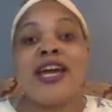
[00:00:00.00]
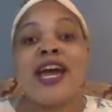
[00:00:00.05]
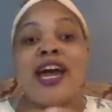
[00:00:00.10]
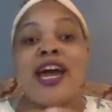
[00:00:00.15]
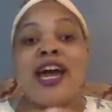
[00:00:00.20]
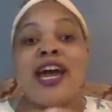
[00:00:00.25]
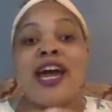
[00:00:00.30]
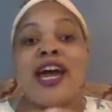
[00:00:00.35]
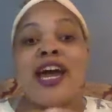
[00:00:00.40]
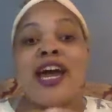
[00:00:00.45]

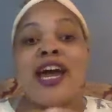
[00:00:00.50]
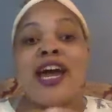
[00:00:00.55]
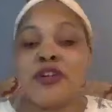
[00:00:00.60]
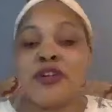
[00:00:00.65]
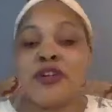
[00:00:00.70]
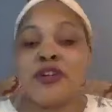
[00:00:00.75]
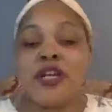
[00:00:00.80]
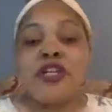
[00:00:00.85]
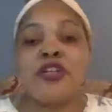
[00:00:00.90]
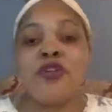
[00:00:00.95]

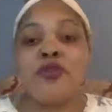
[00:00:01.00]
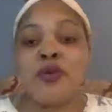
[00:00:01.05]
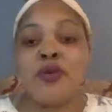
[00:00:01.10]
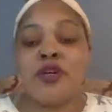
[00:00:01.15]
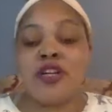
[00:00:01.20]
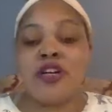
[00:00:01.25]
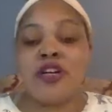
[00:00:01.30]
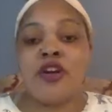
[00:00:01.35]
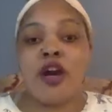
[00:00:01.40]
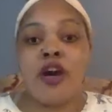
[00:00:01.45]
however
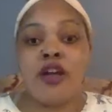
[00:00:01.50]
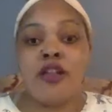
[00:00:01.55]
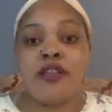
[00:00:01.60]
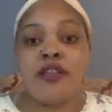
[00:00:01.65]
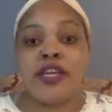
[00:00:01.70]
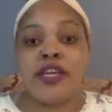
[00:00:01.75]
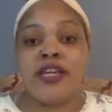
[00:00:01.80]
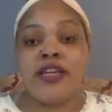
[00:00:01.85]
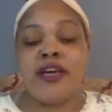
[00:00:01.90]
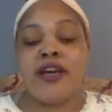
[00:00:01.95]
you want to
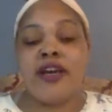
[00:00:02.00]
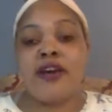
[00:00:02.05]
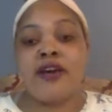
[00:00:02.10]
call it.